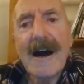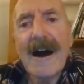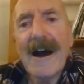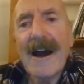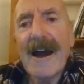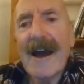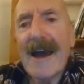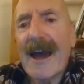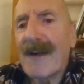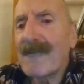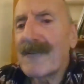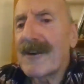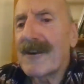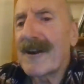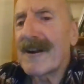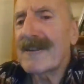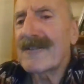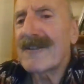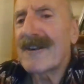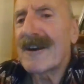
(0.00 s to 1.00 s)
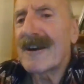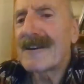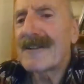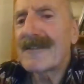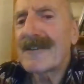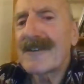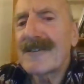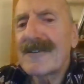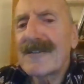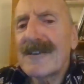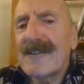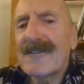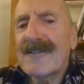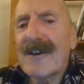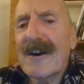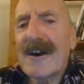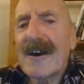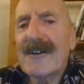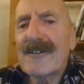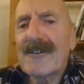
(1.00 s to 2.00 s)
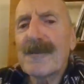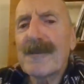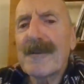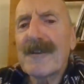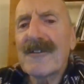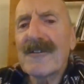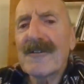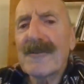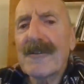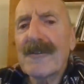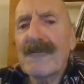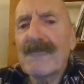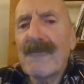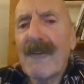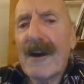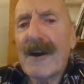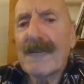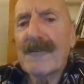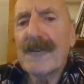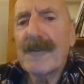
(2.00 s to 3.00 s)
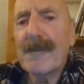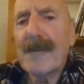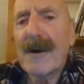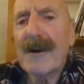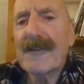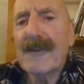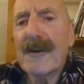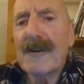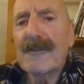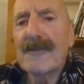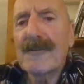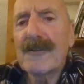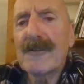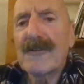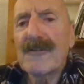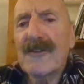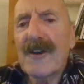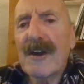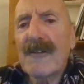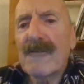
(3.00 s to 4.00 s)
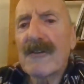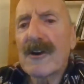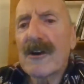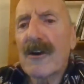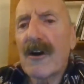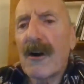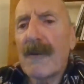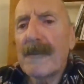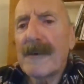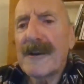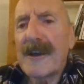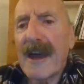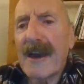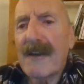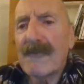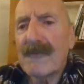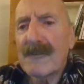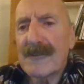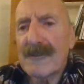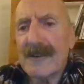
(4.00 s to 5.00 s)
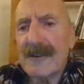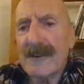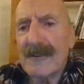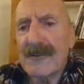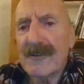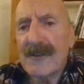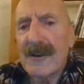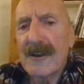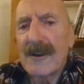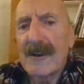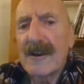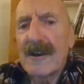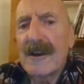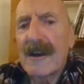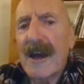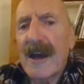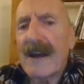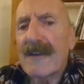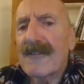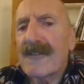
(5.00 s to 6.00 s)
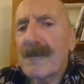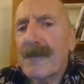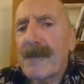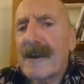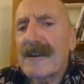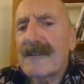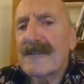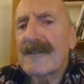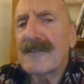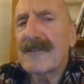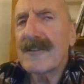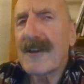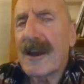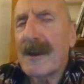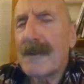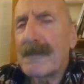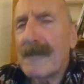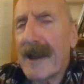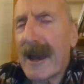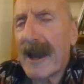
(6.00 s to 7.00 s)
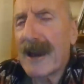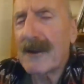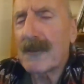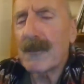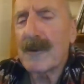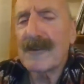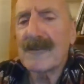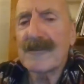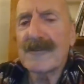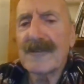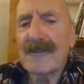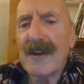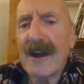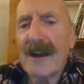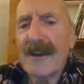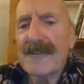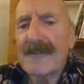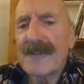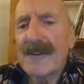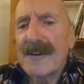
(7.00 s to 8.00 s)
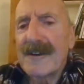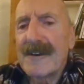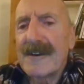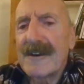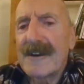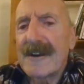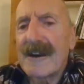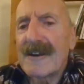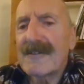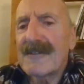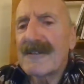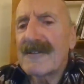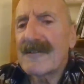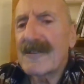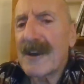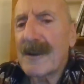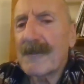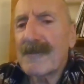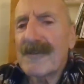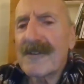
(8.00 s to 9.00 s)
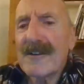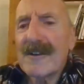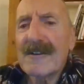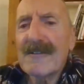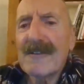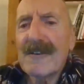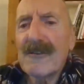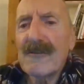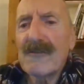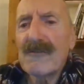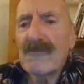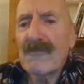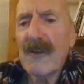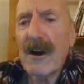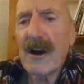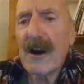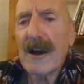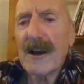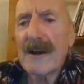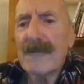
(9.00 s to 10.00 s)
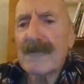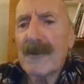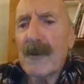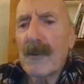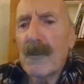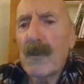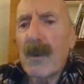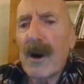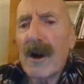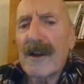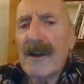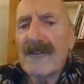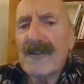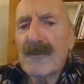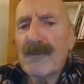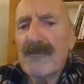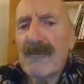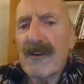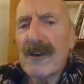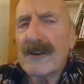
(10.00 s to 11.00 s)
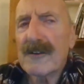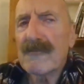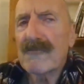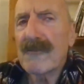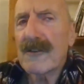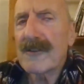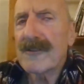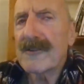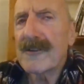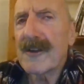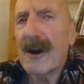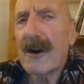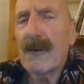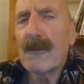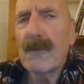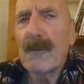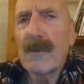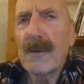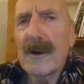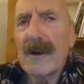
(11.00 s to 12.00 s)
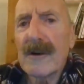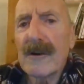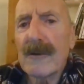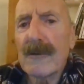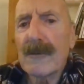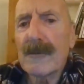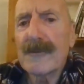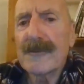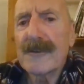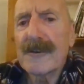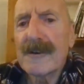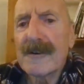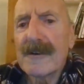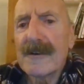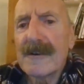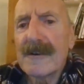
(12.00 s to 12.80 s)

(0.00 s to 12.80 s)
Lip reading: I have an idea that this desire to be surrounded by those who share a common heritage and speak the same language as us is a deep-seated drive and widespread across the whole world.